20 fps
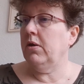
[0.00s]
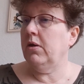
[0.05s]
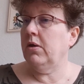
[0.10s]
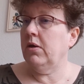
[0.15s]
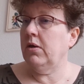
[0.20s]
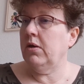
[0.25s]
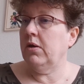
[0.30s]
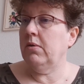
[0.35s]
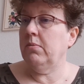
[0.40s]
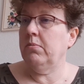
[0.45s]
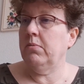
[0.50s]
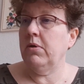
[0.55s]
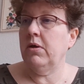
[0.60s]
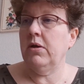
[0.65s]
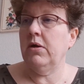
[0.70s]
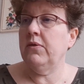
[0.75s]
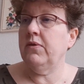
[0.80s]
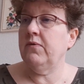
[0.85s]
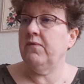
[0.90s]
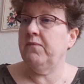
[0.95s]
A
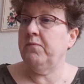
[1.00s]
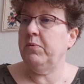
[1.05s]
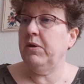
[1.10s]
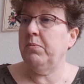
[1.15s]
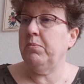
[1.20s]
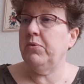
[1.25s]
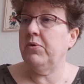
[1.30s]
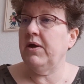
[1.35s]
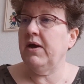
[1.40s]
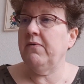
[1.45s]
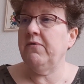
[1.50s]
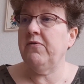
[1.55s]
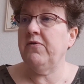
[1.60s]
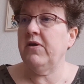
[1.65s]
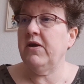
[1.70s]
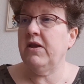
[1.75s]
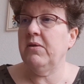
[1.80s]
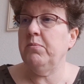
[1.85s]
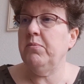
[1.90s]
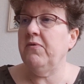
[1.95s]
lot of people have
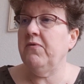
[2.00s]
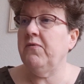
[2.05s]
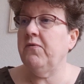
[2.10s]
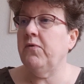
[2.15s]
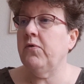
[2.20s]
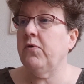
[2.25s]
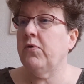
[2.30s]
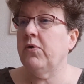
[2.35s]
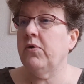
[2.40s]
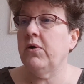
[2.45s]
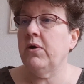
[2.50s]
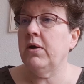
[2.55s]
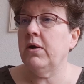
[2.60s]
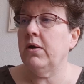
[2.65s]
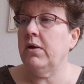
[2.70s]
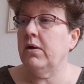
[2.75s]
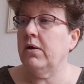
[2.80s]
said it before.